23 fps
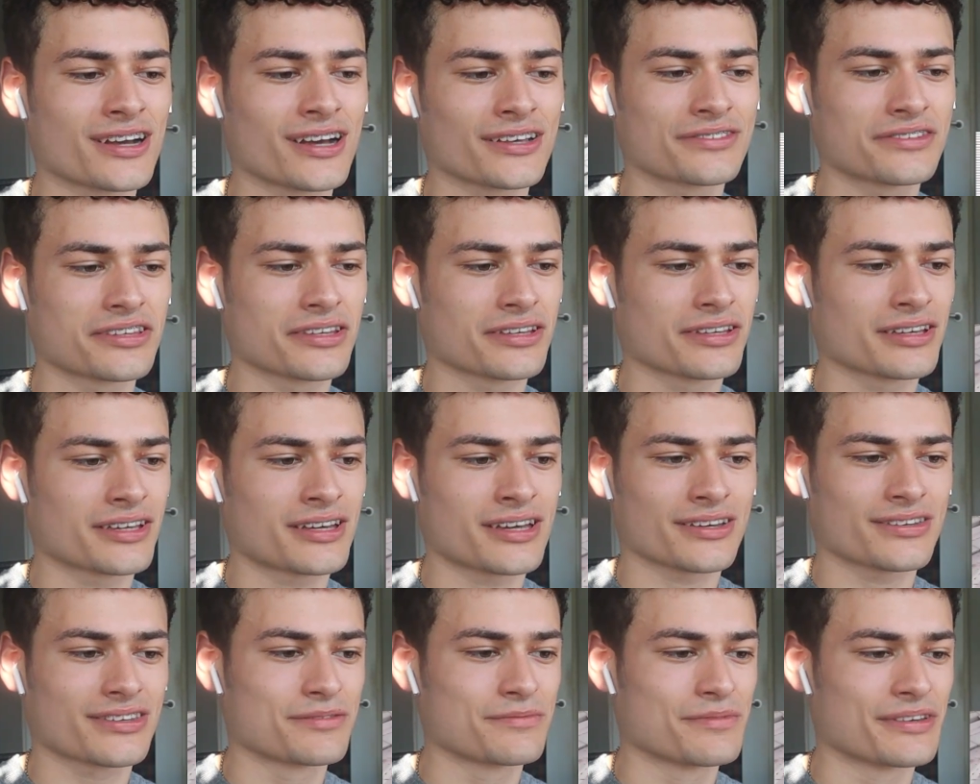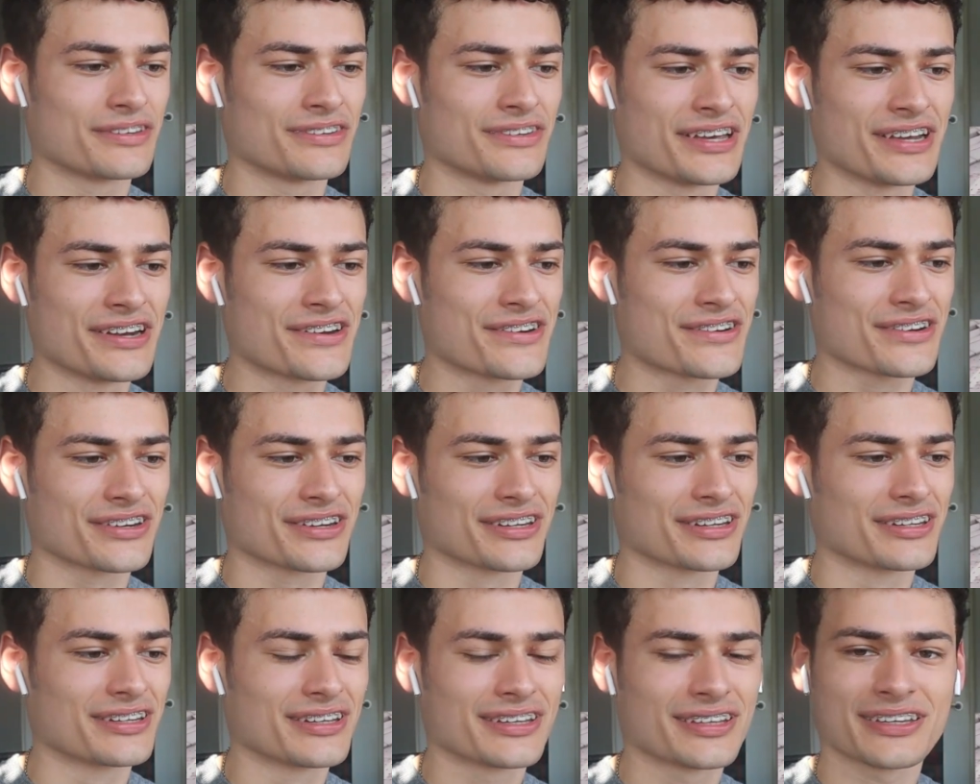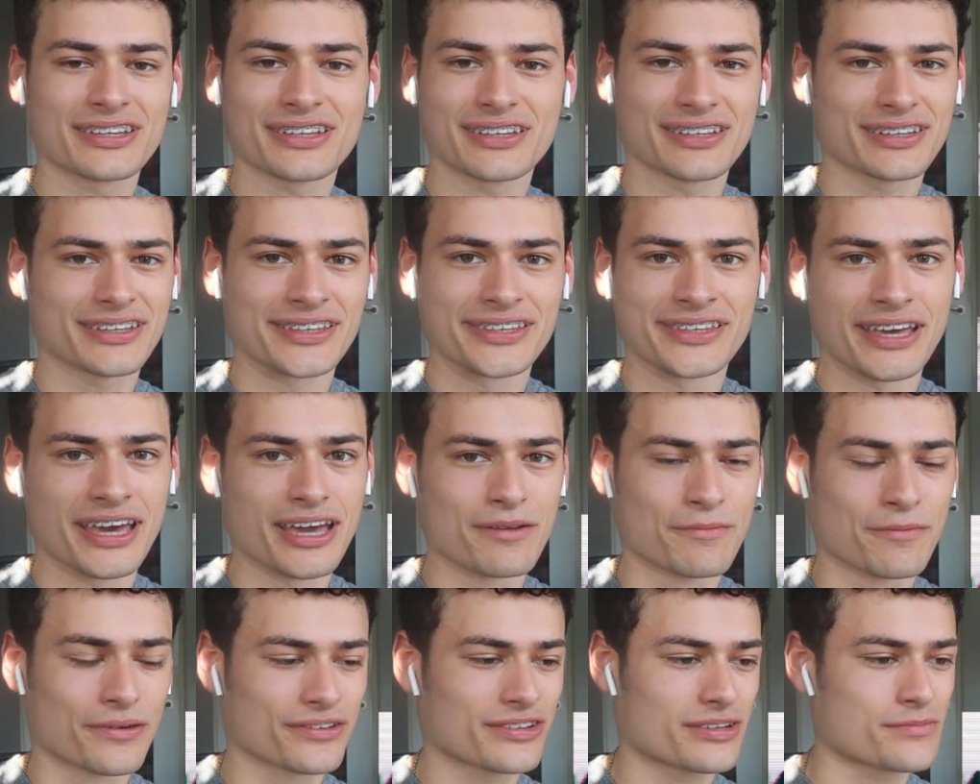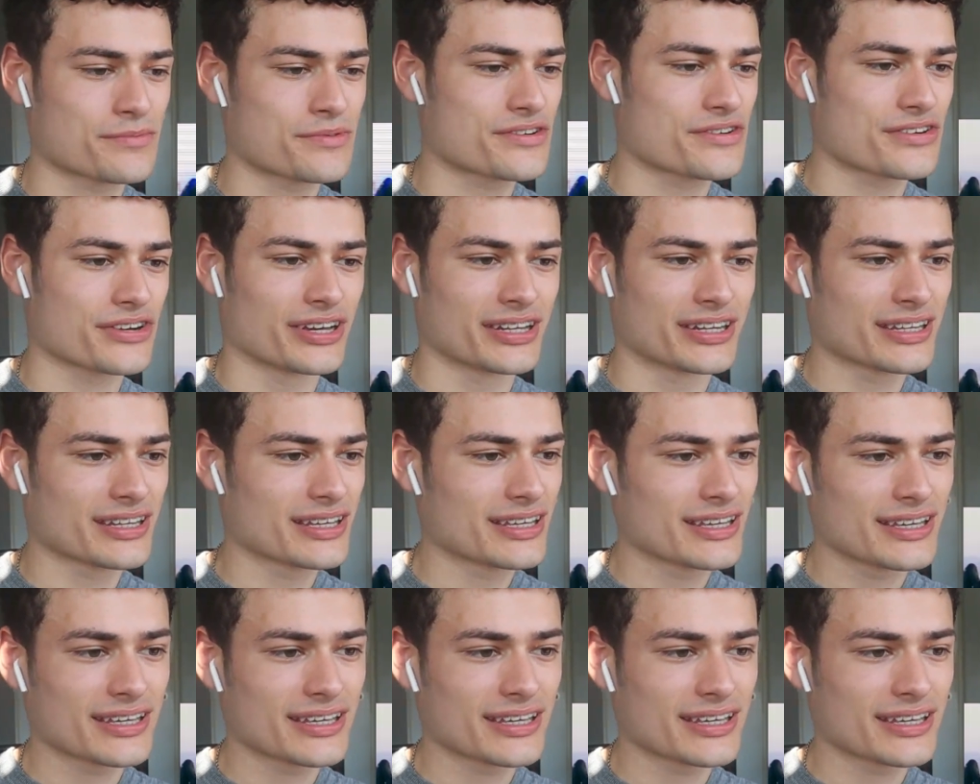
customization game or some shit.